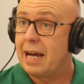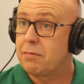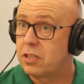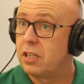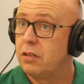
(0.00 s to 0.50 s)
yeah.
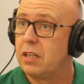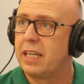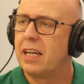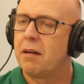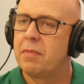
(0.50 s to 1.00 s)

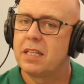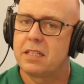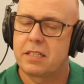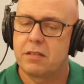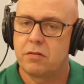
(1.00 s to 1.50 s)
absolutely. Yeah. I mean,
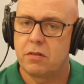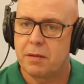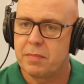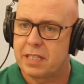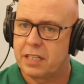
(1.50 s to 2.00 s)
there's still
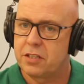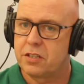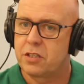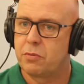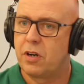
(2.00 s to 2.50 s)

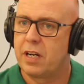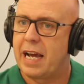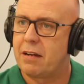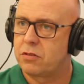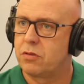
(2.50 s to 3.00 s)
limitations to what an
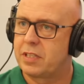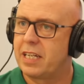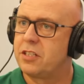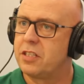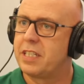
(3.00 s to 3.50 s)
outsourced
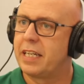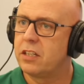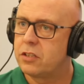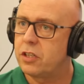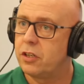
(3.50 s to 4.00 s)
agency
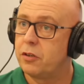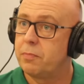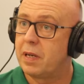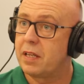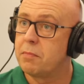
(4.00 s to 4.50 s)
can do,
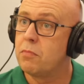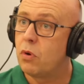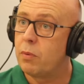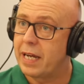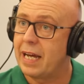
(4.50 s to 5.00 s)
but mm. the
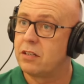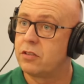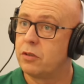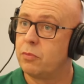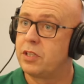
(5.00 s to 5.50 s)
more we can
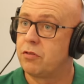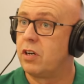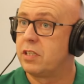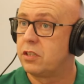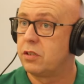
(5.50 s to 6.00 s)
do, we
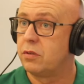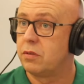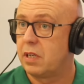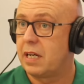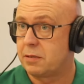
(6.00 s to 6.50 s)
try to do
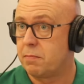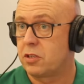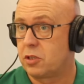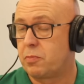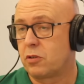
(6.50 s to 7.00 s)
as
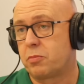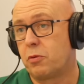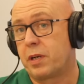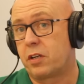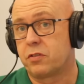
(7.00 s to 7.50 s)
much as
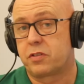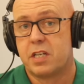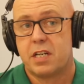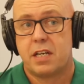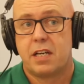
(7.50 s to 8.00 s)
possible, because
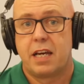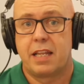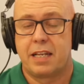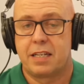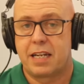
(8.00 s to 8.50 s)
at
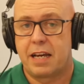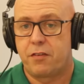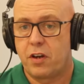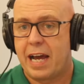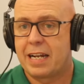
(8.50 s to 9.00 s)
the end of the day,
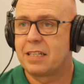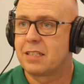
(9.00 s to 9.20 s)
if you're handing